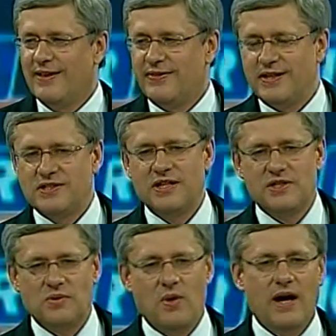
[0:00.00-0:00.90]
This
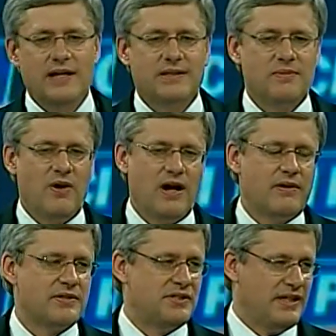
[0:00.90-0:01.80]
is what
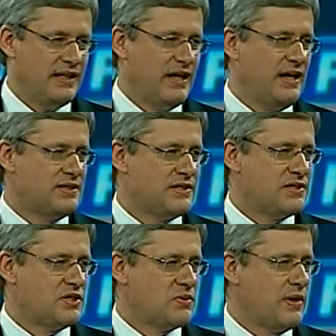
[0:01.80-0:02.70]
democracy needs.
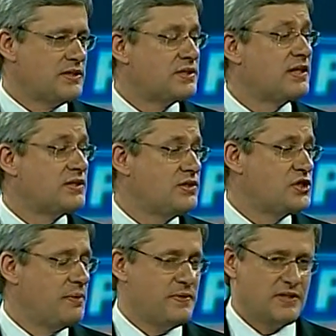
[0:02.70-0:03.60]
This is what
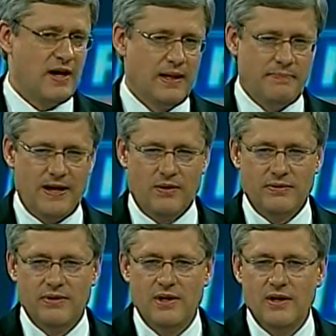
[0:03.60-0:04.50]
citizenship is
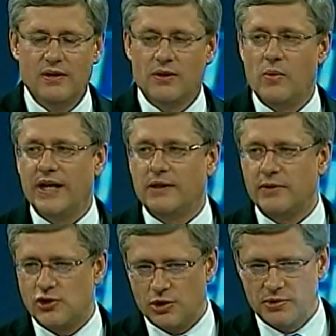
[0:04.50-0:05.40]
about. The way that
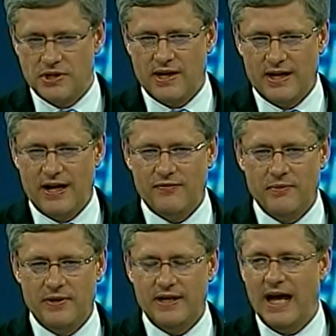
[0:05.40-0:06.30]
we choose our
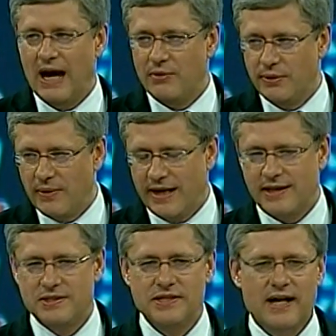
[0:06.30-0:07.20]
government, how we
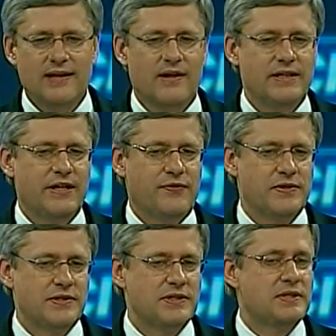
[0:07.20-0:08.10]
reconcile our
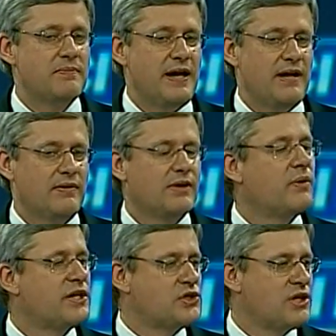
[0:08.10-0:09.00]
differences, the manner in
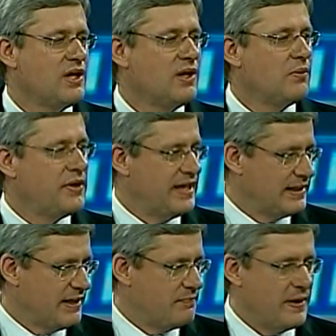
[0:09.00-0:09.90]
which we
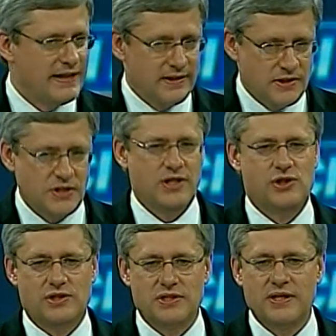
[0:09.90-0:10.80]
then live by the
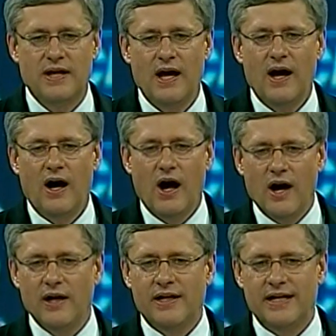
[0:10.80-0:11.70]
decisions.
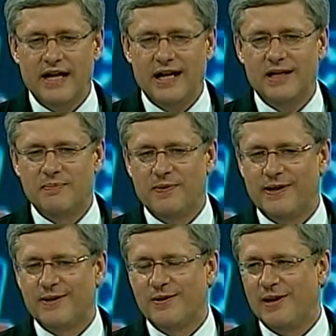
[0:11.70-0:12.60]
Our Canadian
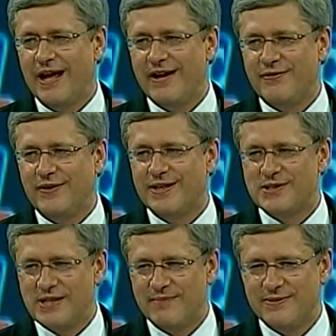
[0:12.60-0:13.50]
political life
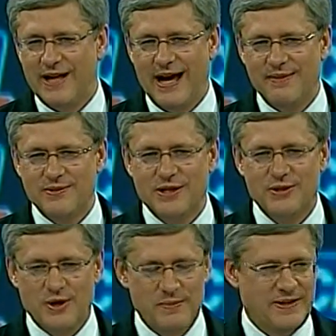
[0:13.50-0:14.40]
is sometimes
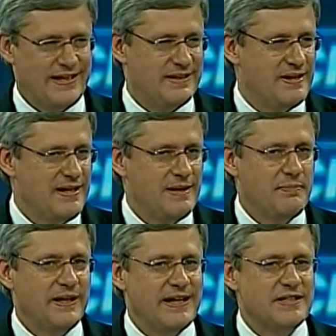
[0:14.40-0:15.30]
turbulent,
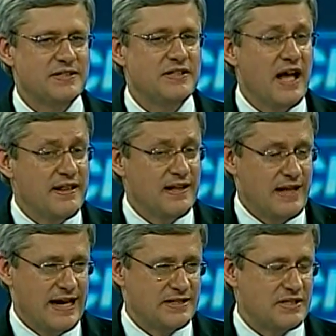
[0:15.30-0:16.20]
but is
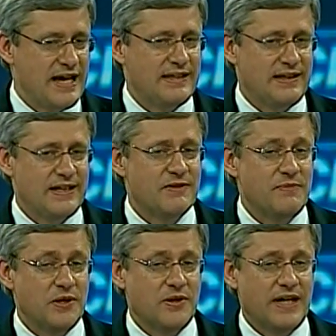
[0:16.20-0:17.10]
nonetheless a thing of
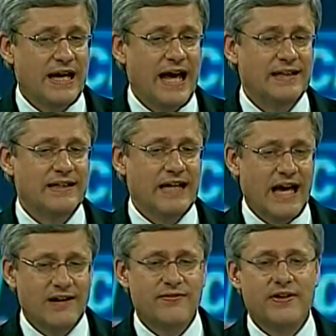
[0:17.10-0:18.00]
beauty and the
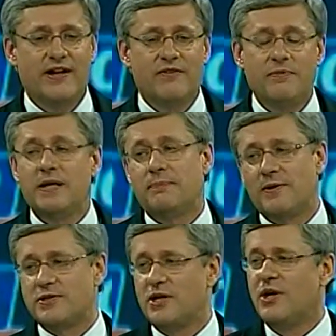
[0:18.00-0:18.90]
envy of
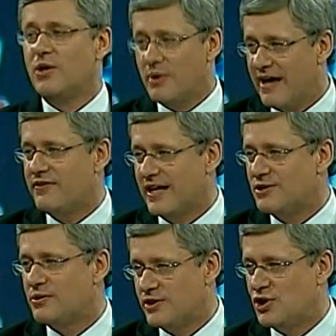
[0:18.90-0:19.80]
peoples who have yet
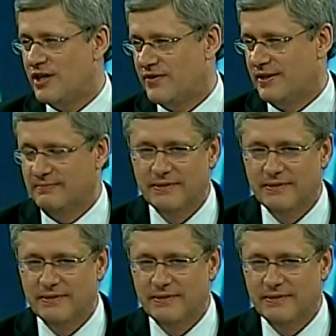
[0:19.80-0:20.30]
to achieve it.